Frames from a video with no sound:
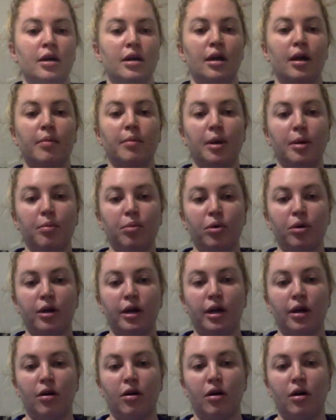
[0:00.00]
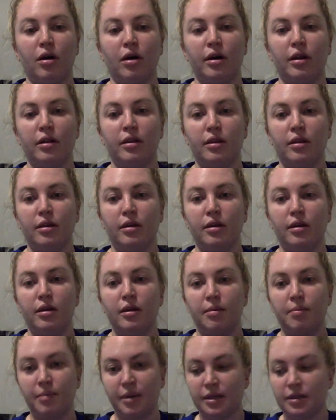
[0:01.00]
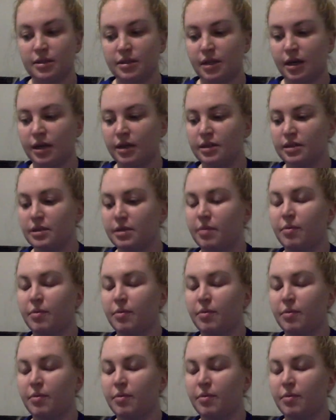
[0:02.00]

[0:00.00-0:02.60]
And I'm going to put it on the bedside,